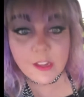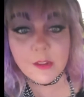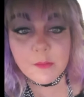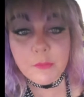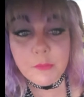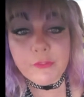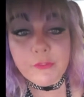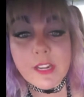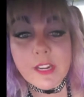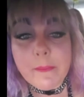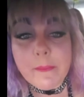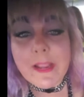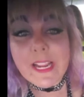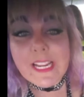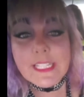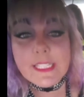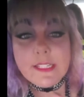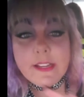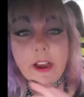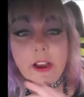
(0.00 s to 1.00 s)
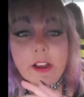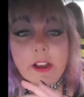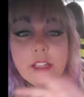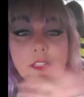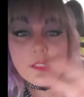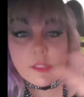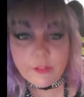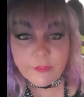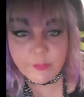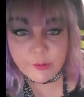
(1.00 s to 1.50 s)
Marina makes tons
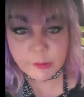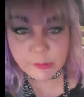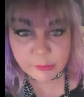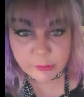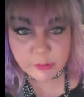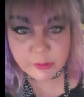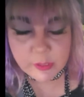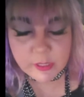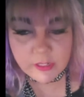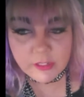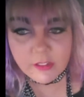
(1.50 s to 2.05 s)
of food.